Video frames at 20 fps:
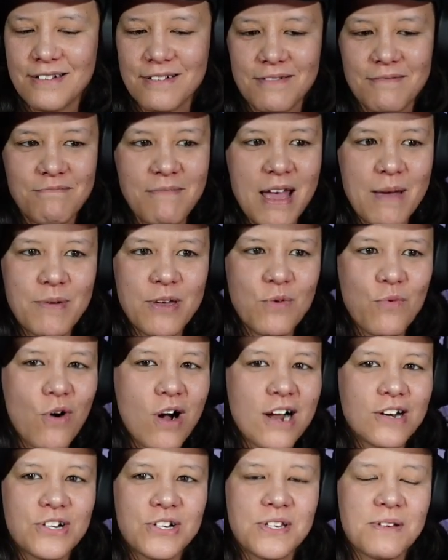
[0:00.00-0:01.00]
maybe
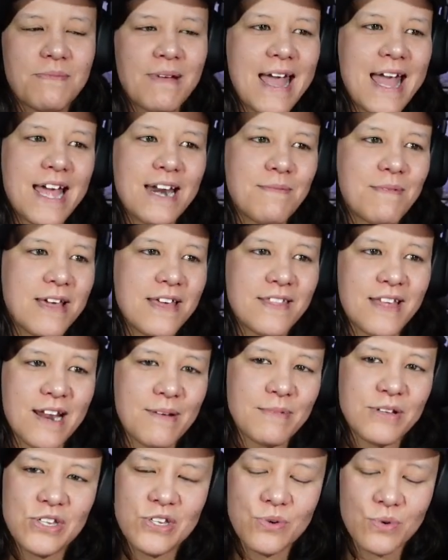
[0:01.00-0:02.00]
watch some anime that
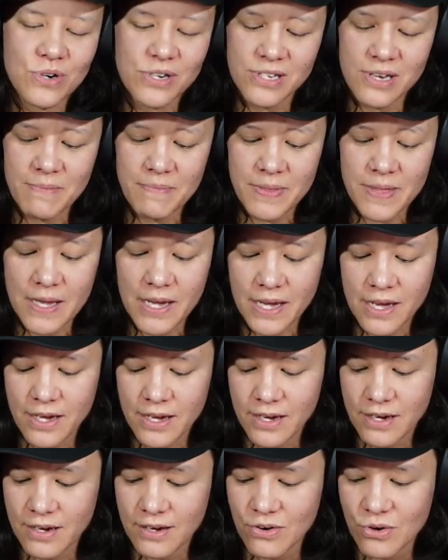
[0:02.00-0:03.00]
I'm into or something,
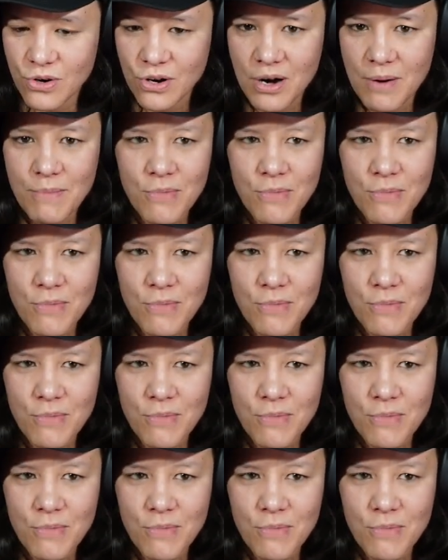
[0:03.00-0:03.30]
or a